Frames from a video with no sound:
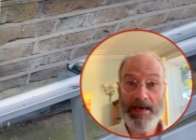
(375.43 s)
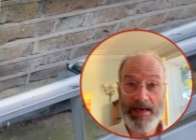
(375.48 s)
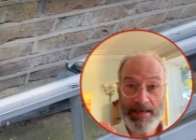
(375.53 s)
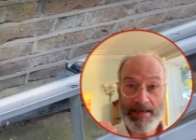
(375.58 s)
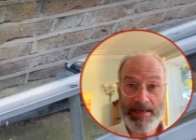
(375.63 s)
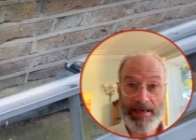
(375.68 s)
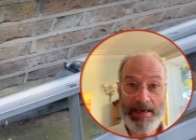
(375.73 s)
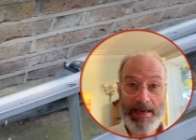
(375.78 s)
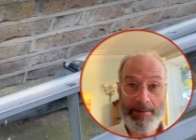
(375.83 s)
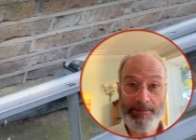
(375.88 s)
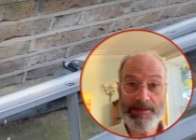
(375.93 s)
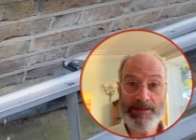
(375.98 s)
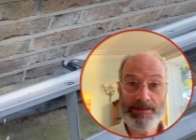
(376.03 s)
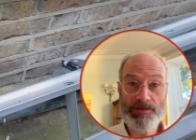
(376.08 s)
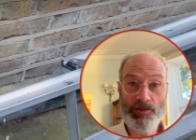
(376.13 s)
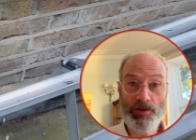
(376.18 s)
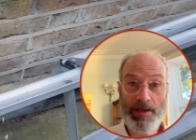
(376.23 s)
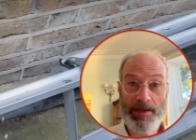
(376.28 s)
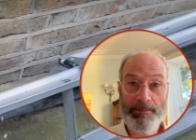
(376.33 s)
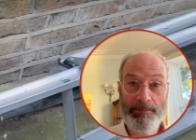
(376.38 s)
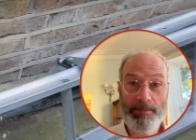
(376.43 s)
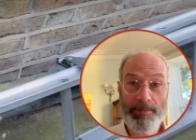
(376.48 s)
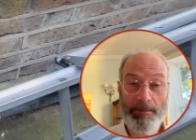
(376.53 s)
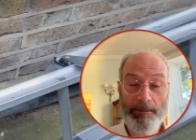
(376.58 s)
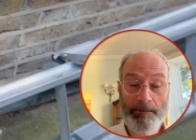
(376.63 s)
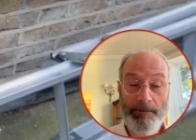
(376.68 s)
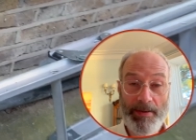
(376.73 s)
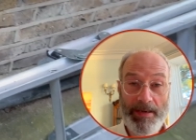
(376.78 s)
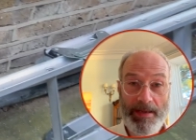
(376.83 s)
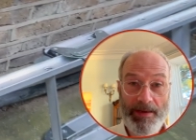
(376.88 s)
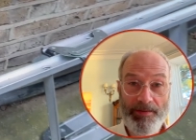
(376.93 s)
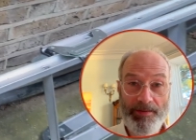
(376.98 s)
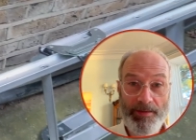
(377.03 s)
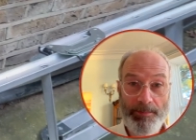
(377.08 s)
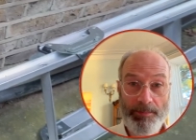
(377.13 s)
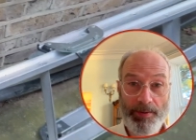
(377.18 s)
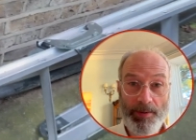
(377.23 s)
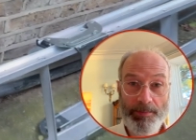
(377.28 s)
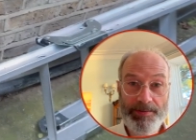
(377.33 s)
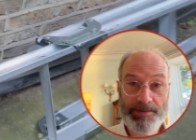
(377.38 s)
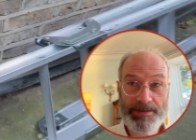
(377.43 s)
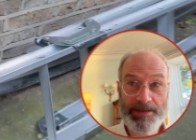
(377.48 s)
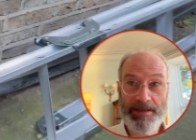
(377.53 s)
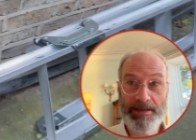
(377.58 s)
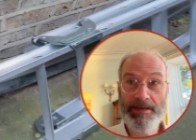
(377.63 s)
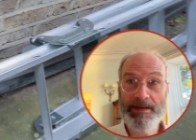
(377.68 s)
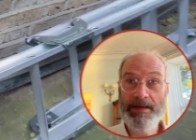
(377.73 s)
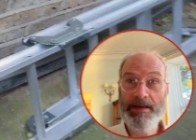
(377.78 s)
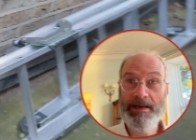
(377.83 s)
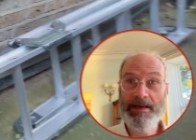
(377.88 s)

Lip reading: collapsed drain below the property.